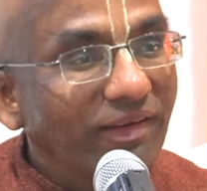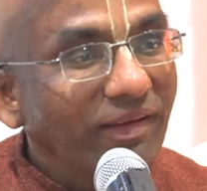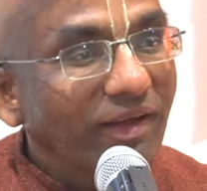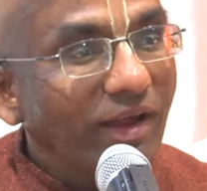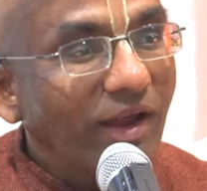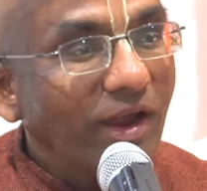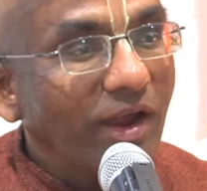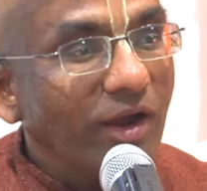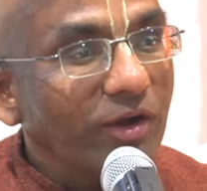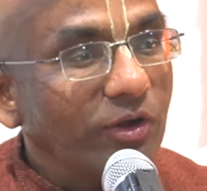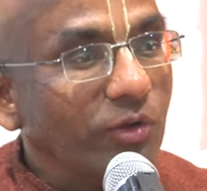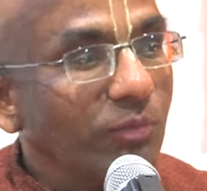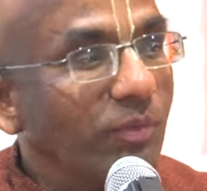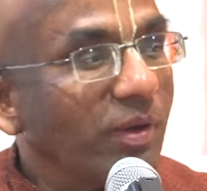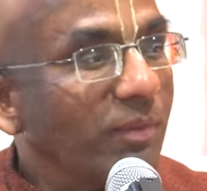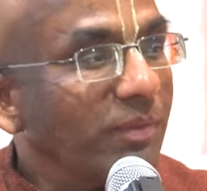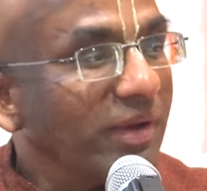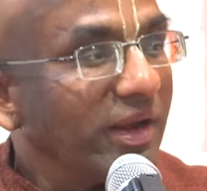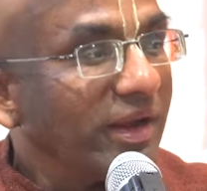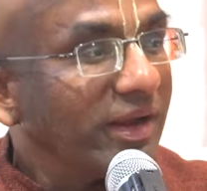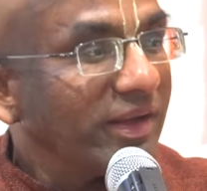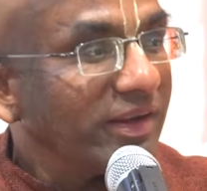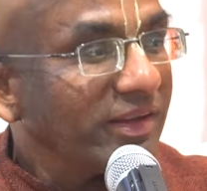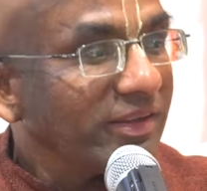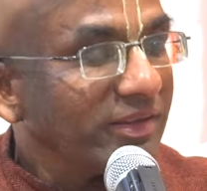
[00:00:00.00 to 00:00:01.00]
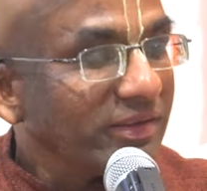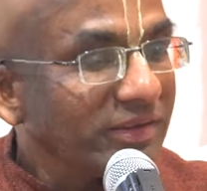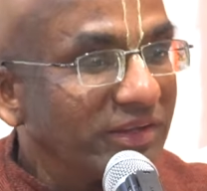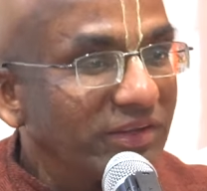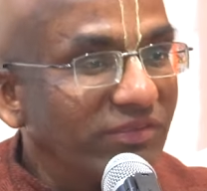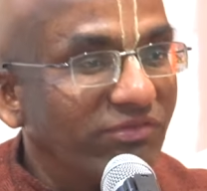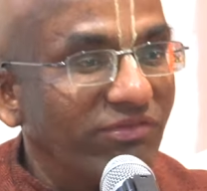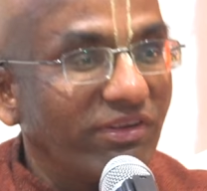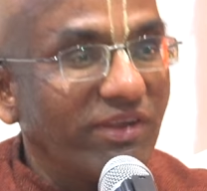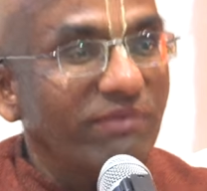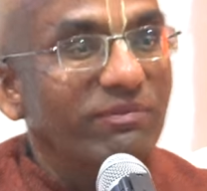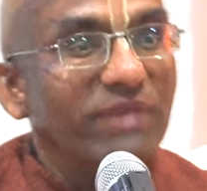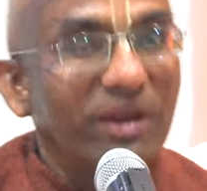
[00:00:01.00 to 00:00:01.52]
uh, to maybe
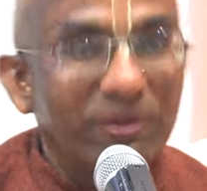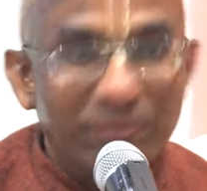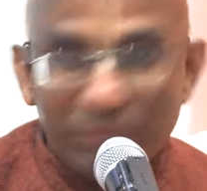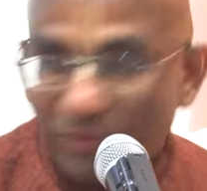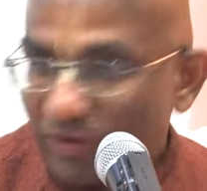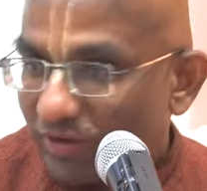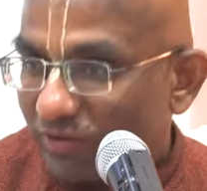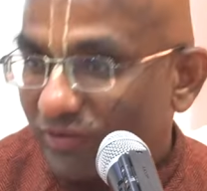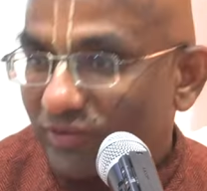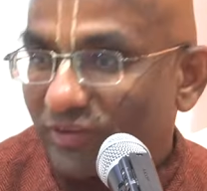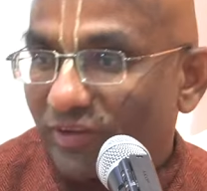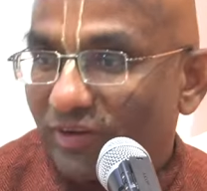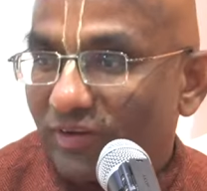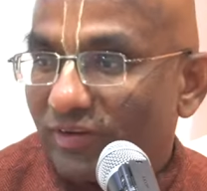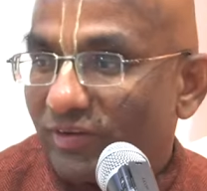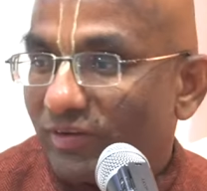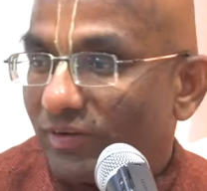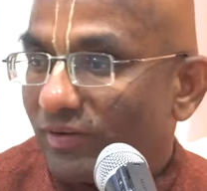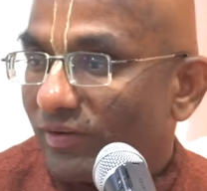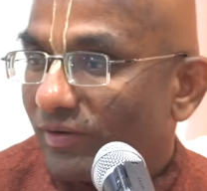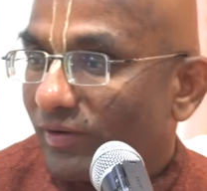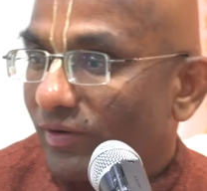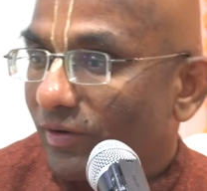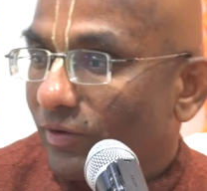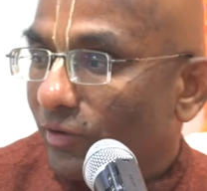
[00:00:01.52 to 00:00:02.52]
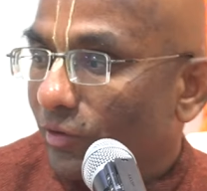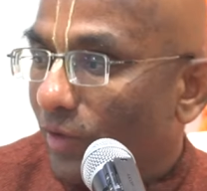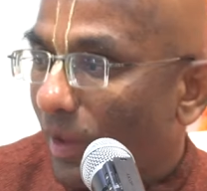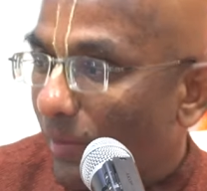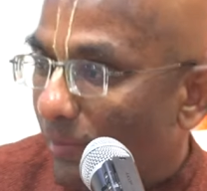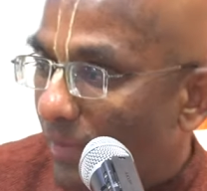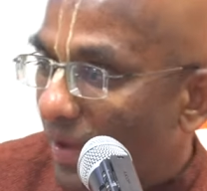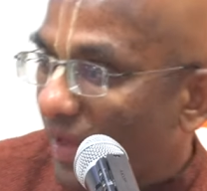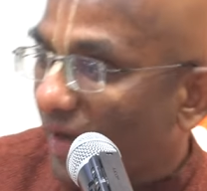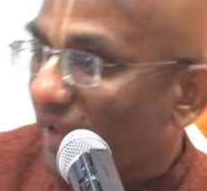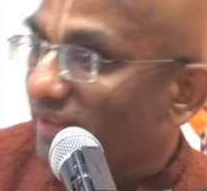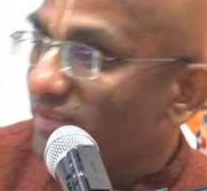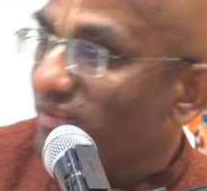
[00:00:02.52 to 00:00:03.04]
defame that person to
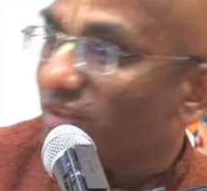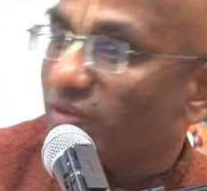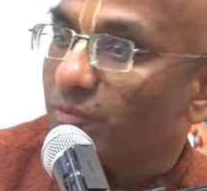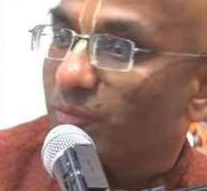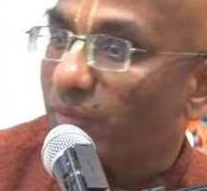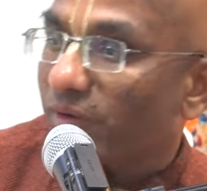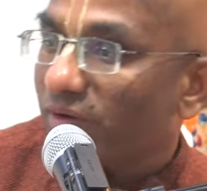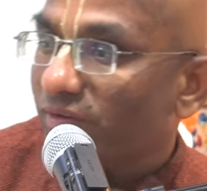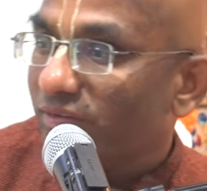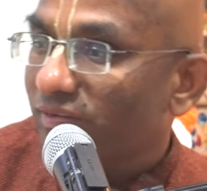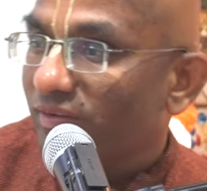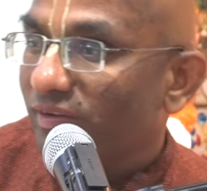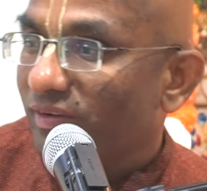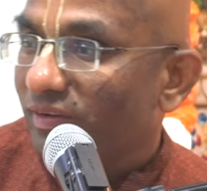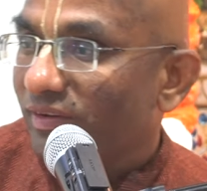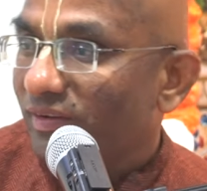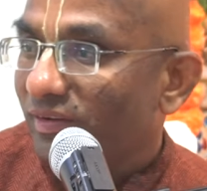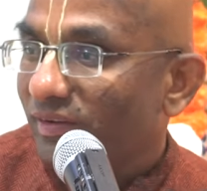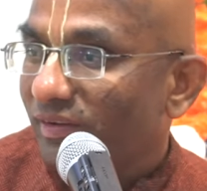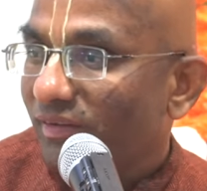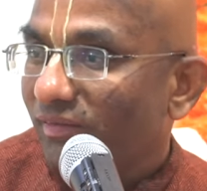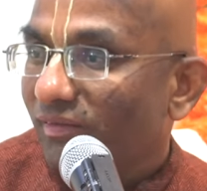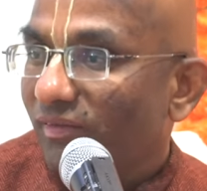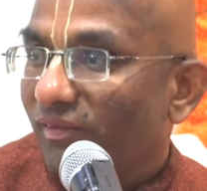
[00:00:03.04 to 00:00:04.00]
embarrass this person.